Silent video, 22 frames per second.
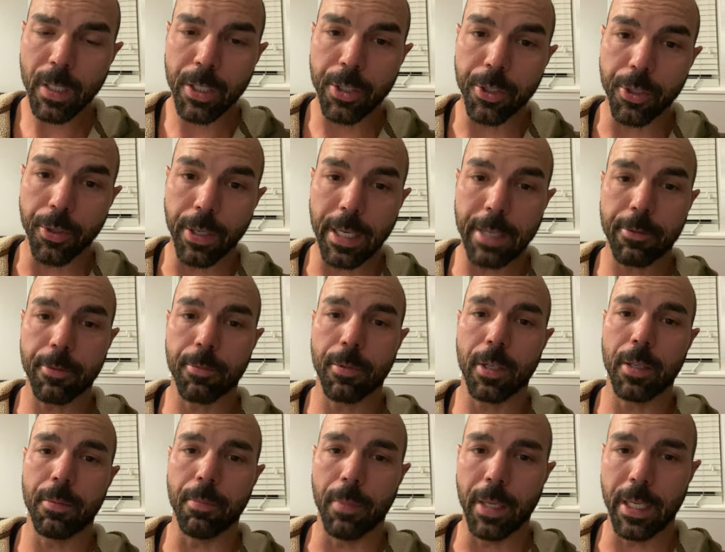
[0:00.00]
You'll have to
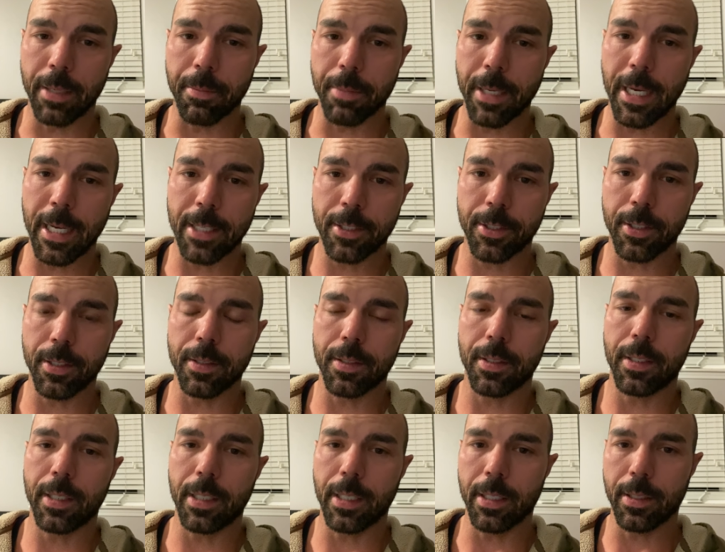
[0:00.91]
run many batches
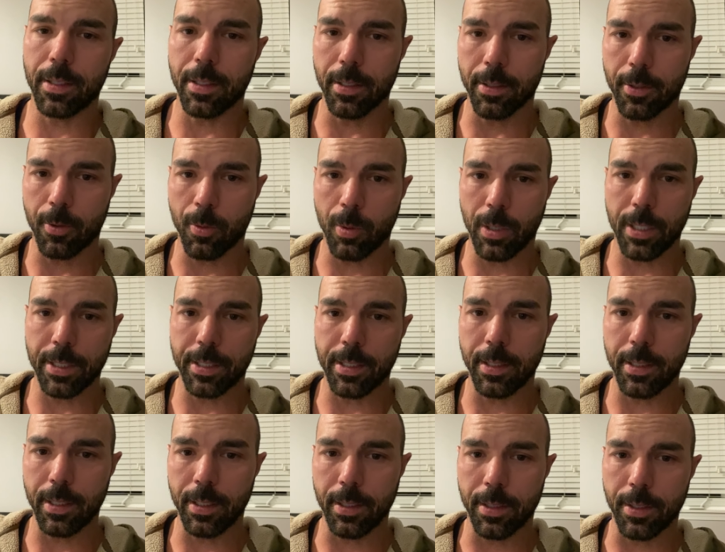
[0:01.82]
to get the
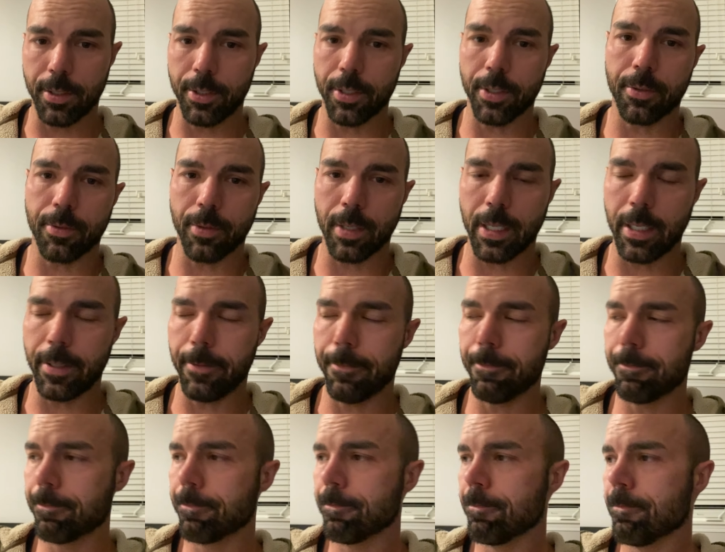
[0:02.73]
quantities just right.
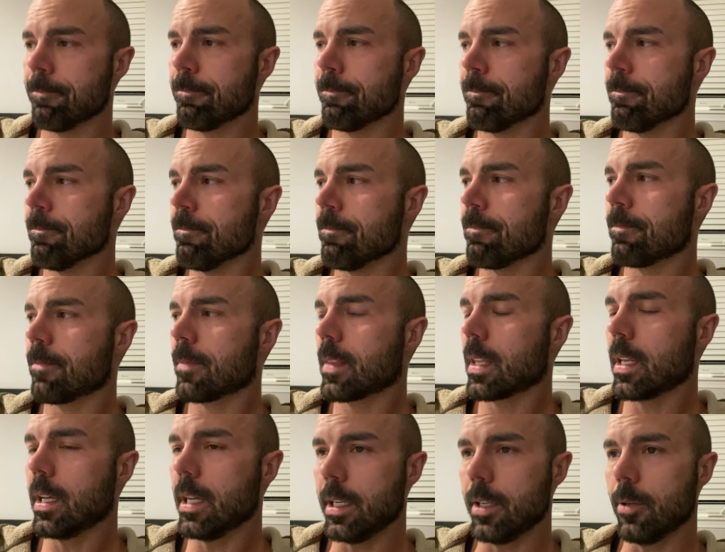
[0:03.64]

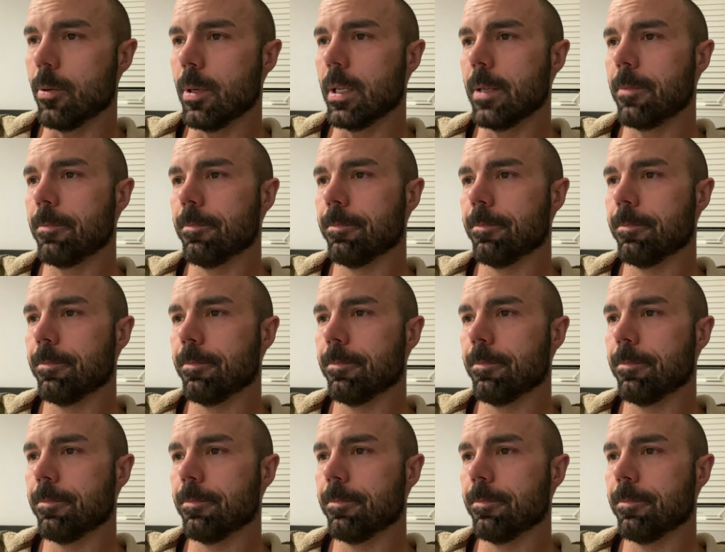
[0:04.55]
Anyway,